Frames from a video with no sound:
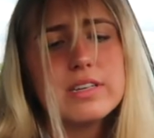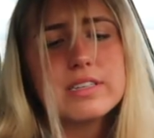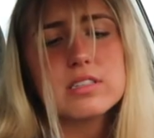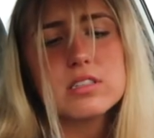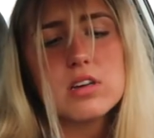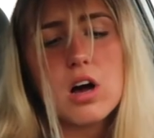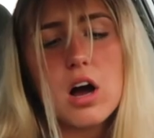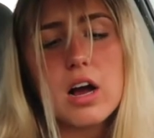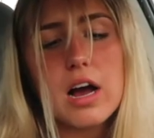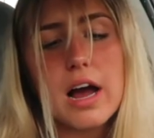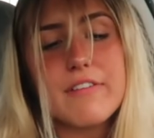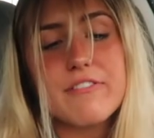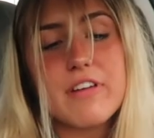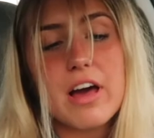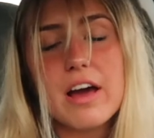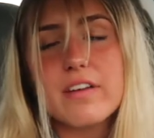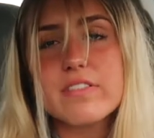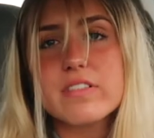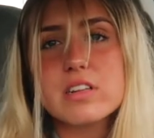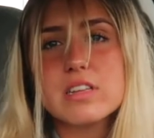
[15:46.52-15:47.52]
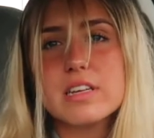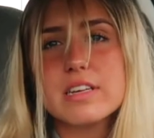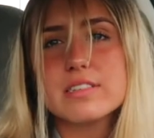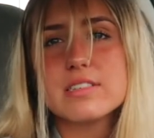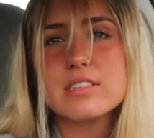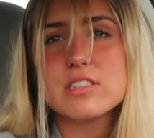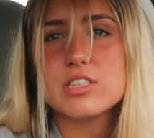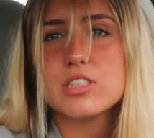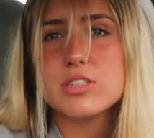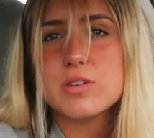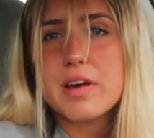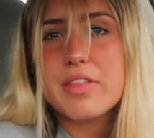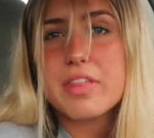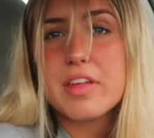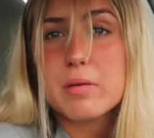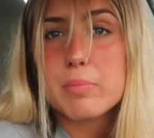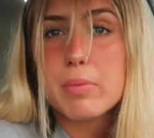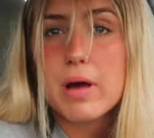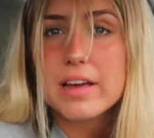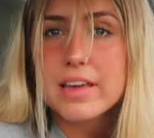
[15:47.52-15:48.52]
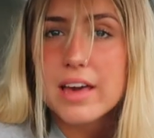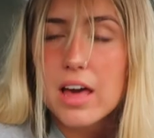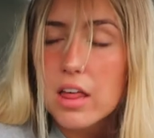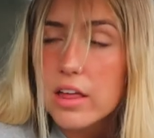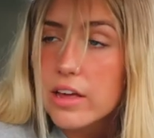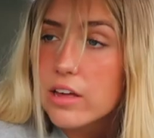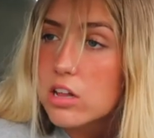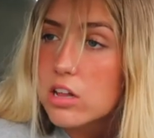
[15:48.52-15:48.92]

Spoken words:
Song I've ever listened to, I think, by Kelly